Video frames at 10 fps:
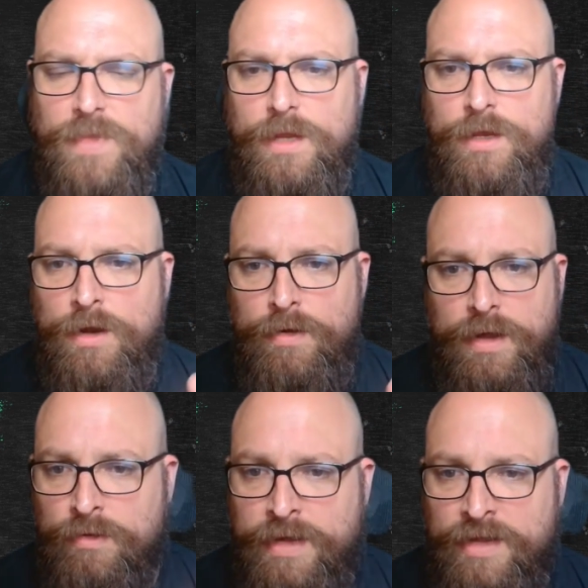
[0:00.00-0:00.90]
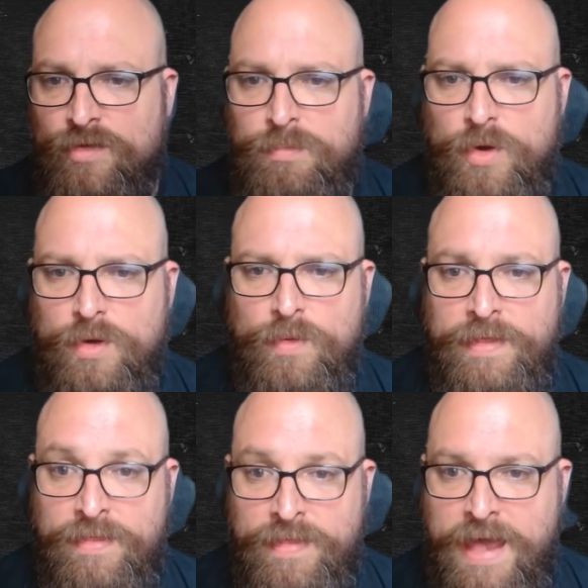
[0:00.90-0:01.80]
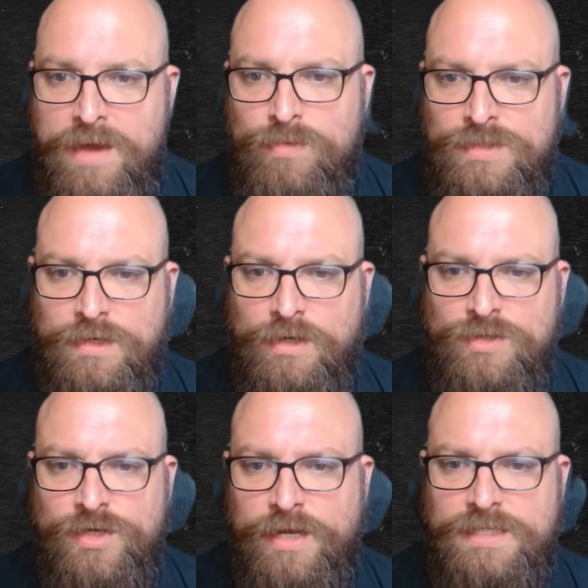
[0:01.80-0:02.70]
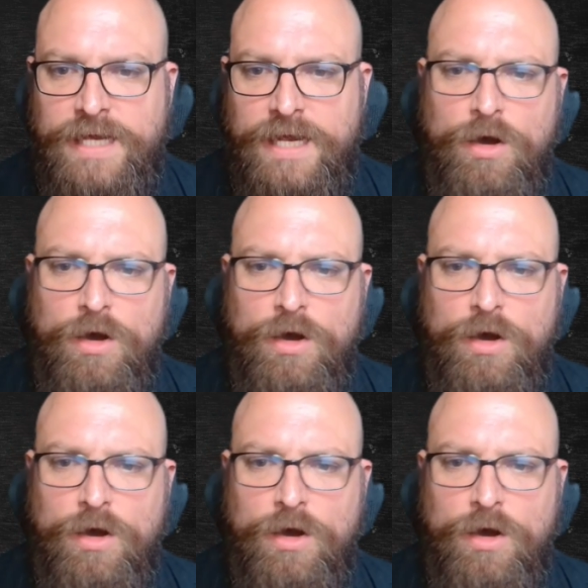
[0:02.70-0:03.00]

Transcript: it'll get to the point where they will start turning and saying,